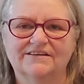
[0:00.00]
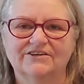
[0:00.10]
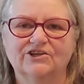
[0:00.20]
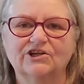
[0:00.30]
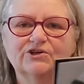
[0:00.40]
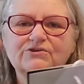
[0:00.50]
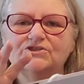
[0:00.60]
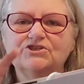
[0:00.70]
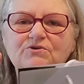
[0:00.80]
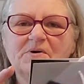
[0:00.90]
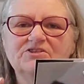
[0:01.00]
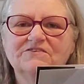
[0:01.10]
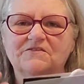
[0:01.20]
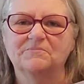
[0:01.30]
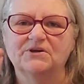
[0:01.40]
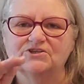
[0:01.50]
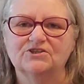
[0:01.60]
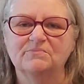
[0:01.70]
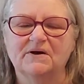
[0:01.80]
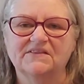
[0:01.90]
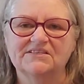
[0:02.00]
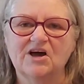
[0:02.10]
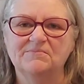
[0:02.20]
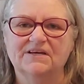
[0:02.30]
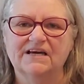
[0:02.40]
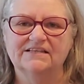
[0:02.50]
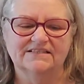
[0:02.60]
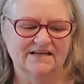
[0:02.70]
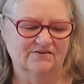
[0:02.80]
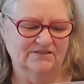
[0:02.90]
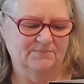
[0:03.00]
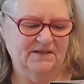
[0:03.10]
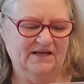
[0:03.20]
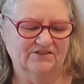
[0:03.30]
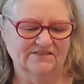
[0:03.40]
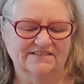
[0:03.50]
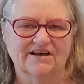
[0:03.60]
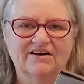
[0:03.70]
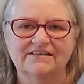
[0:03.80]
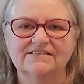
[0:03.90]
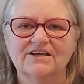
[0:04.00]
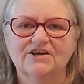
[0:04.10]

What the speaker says: you lose too much of the picture by the time you cut it down to planner size.